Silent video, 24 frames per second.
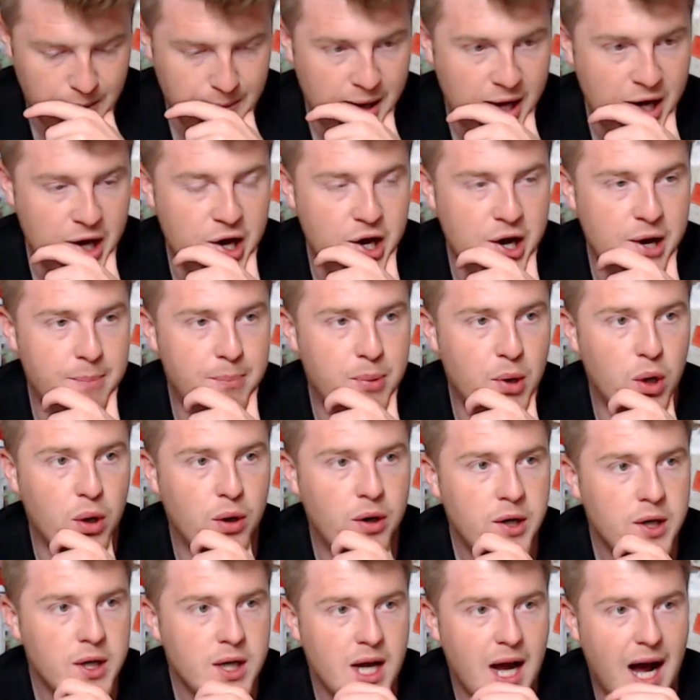But
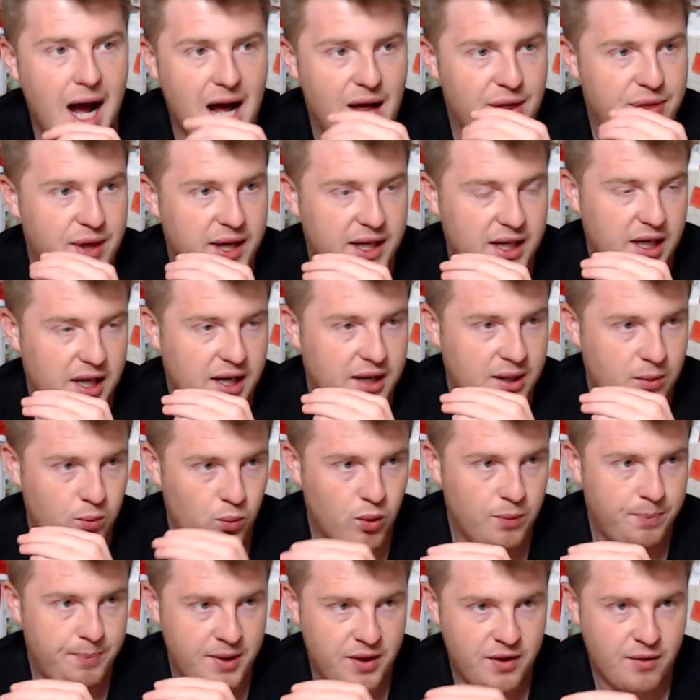I think it
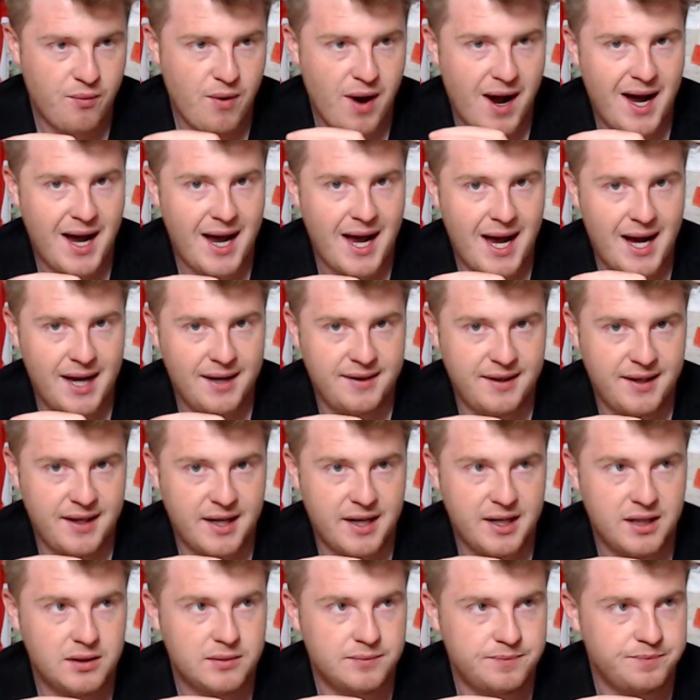would be the right
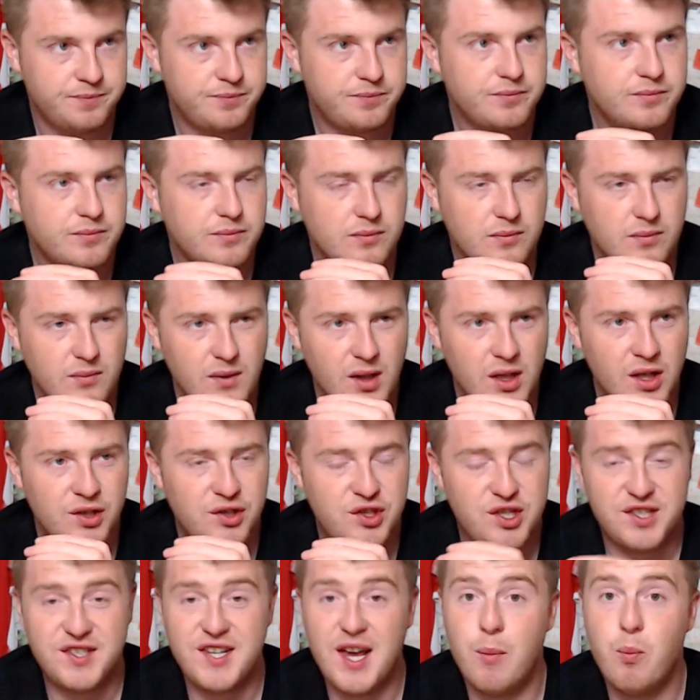idea
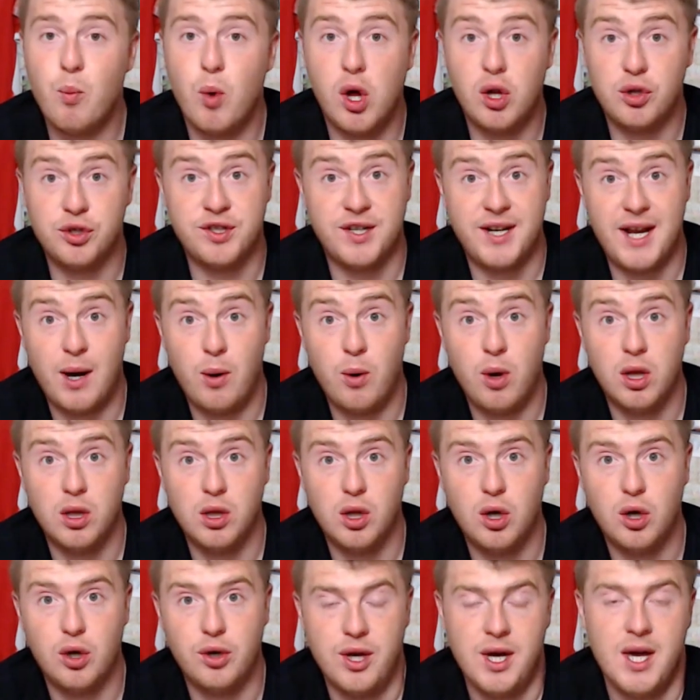to send Walton out on
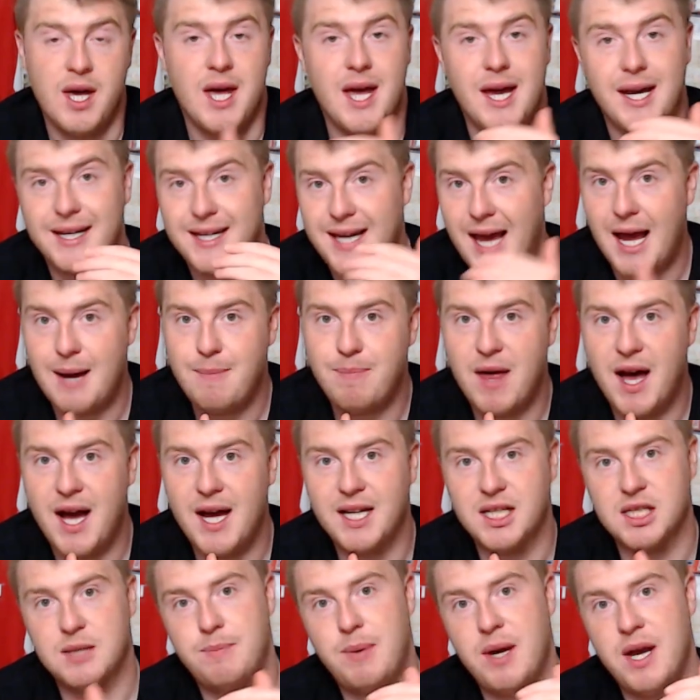loan, get him that
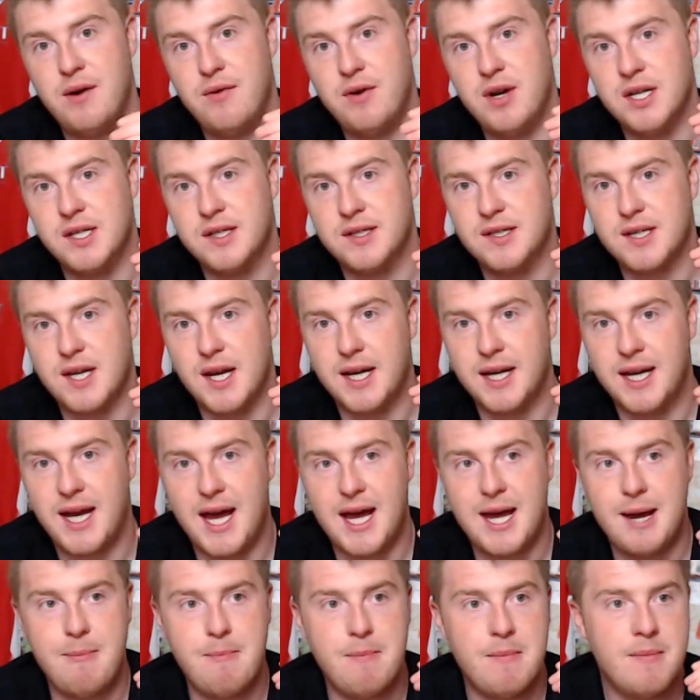experience, get
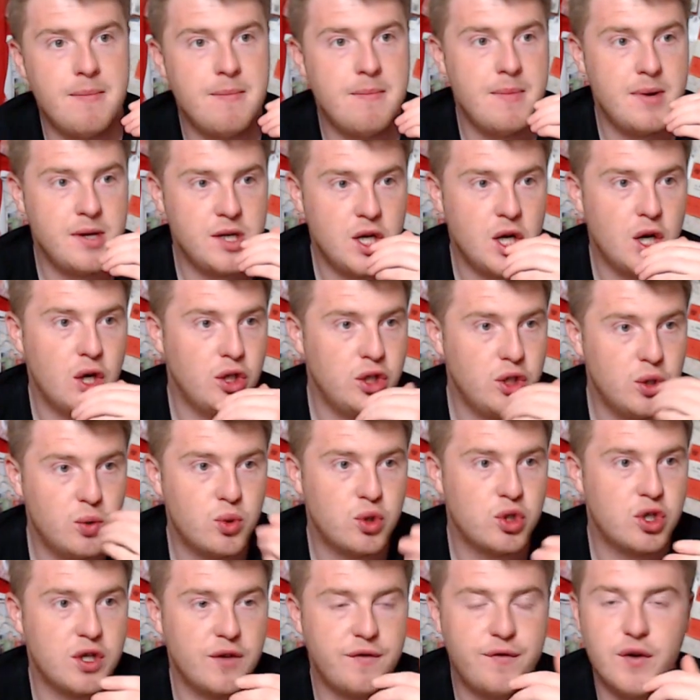him, you know,
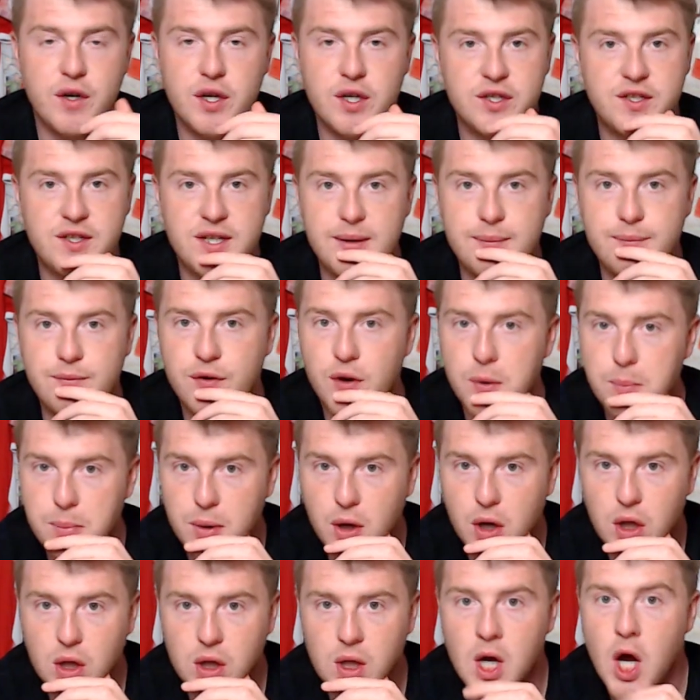used to first team
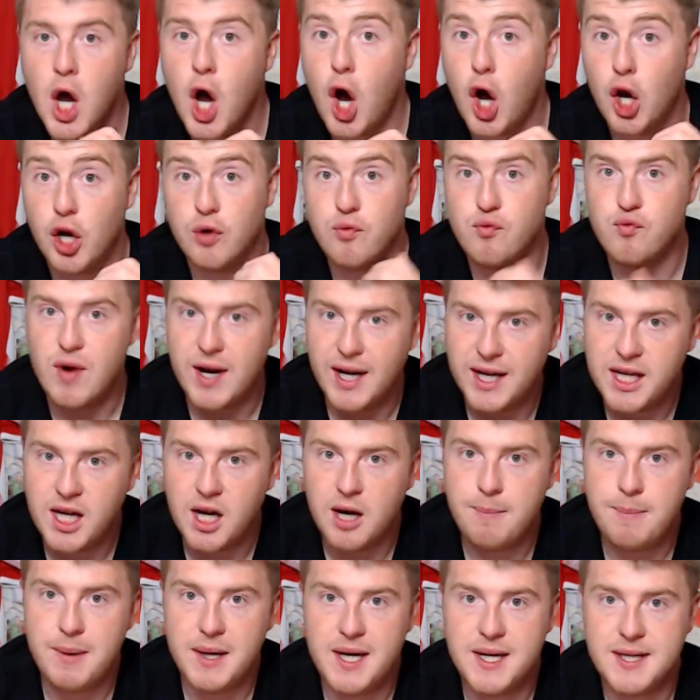football on a
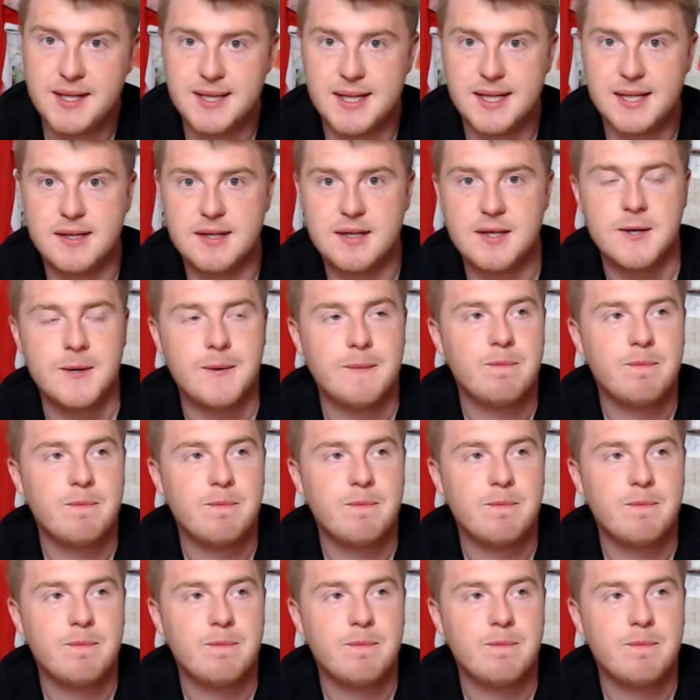regular basis.